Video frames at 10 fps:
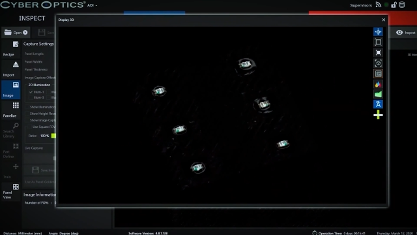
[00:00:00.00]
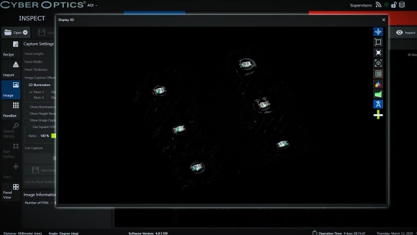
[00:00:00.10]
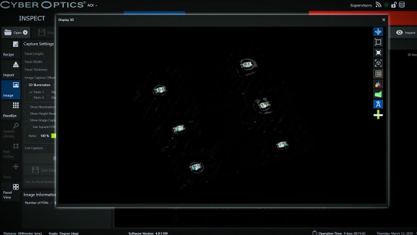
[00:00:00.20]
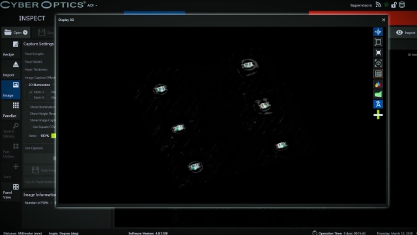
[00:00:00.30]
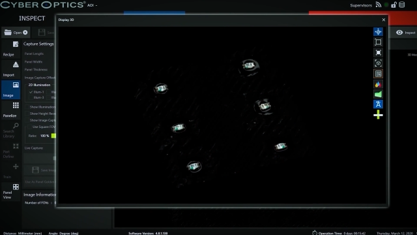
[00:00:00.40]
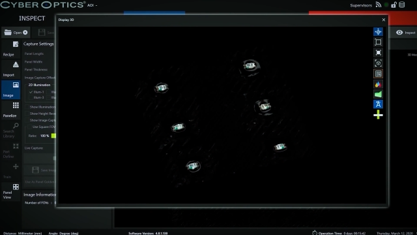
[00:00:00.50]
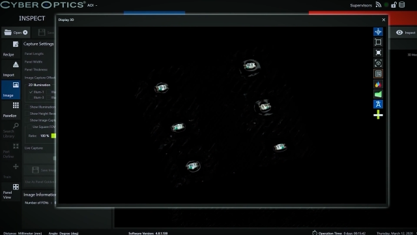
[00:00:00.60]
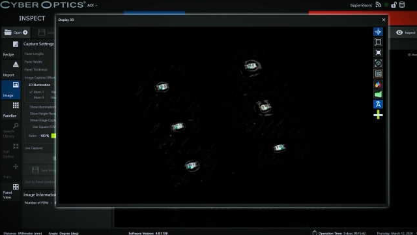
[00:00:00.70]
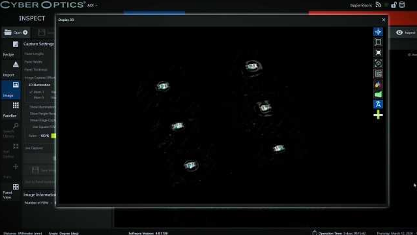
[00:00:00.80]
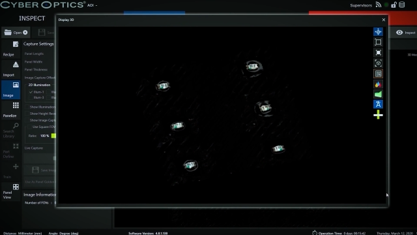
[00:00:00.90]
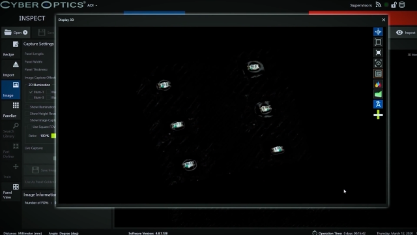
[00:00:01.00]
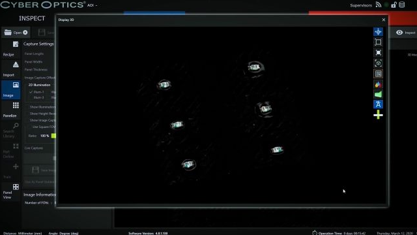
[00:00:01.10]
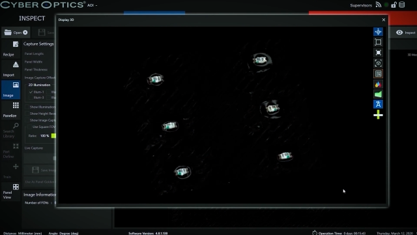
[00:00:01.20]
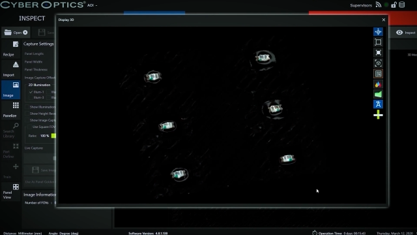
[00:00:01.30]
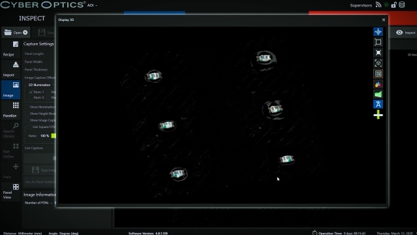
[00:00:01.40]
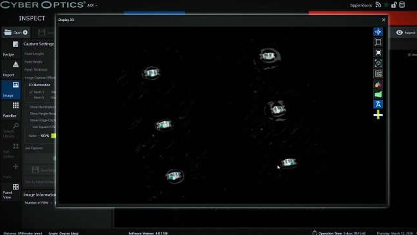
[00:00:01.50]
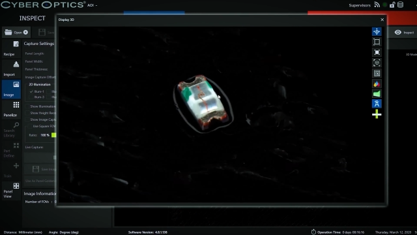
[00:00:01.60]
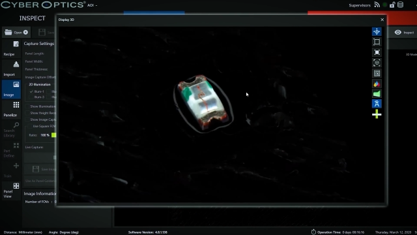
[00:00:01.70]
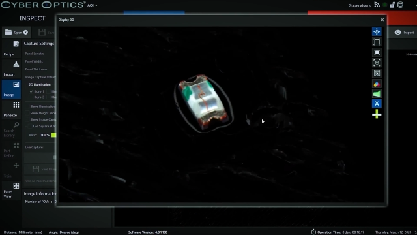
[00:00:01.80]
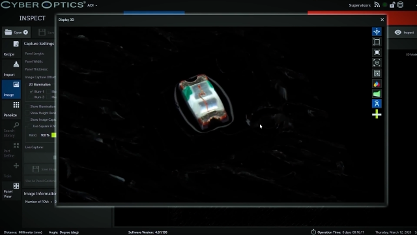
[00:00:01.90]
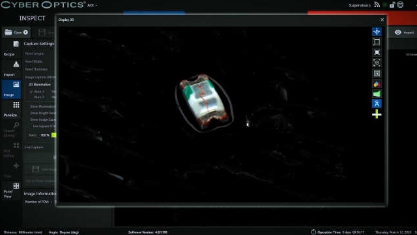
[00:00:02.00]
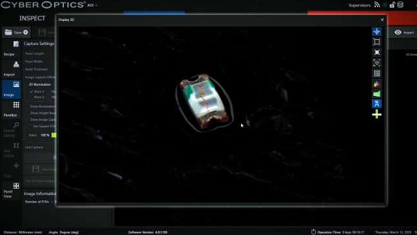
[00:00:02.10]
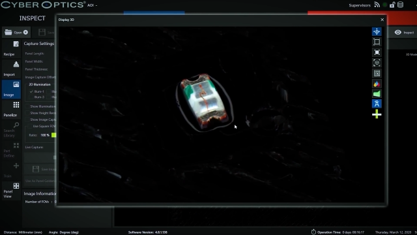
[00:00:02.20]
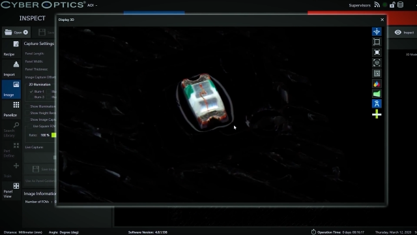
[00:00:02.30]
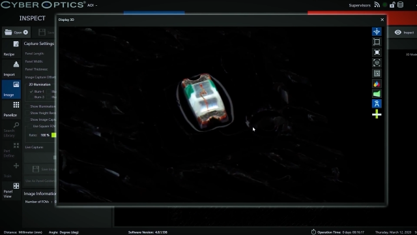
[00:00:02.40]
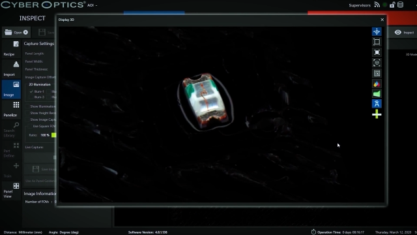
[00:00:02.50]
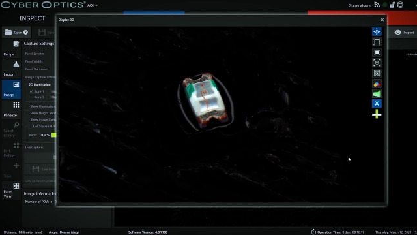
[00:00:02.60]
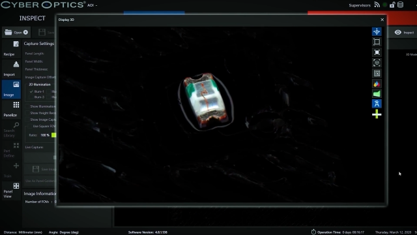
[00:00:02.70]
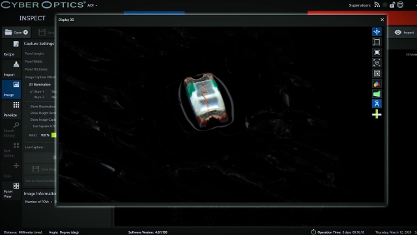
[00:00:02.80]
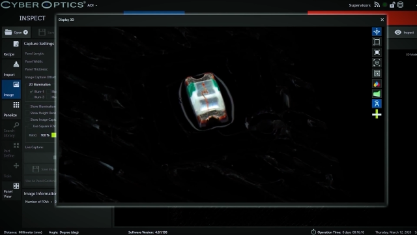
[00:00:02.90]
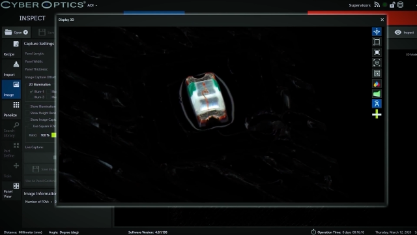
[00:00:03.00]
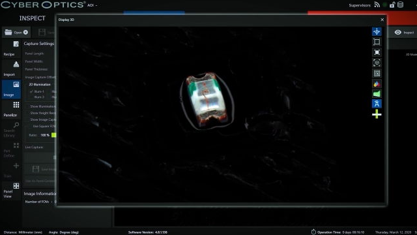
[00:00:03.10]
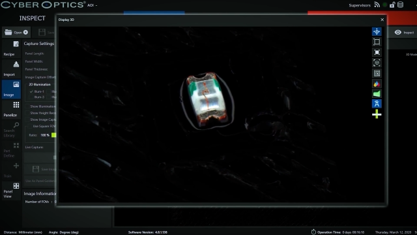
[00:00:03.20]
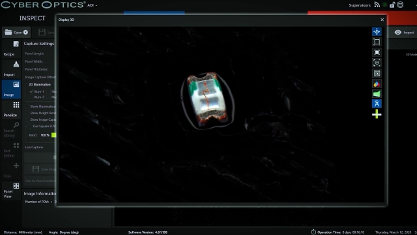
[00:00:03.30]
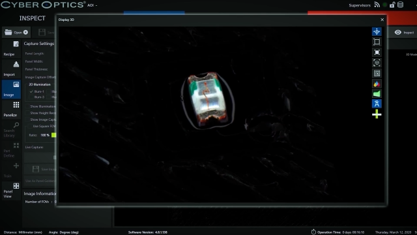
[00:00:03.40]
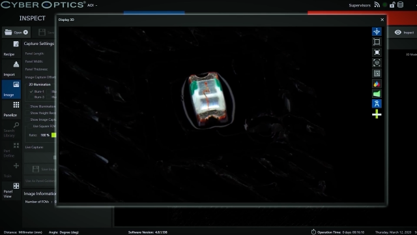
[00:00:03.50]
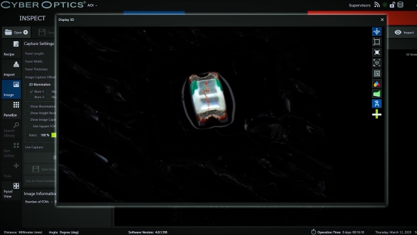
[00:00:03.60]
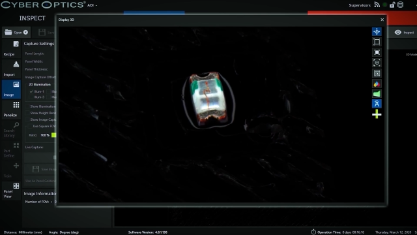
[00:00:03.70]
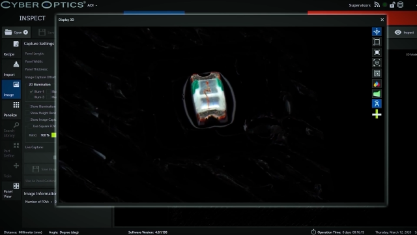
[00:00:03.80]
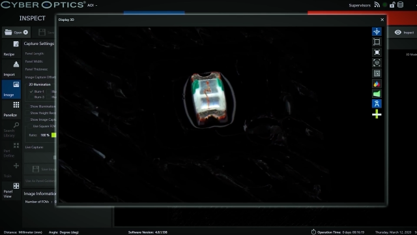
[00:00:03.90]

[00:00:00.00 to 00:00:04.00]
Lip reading: No face is visible, so there are no lips to read.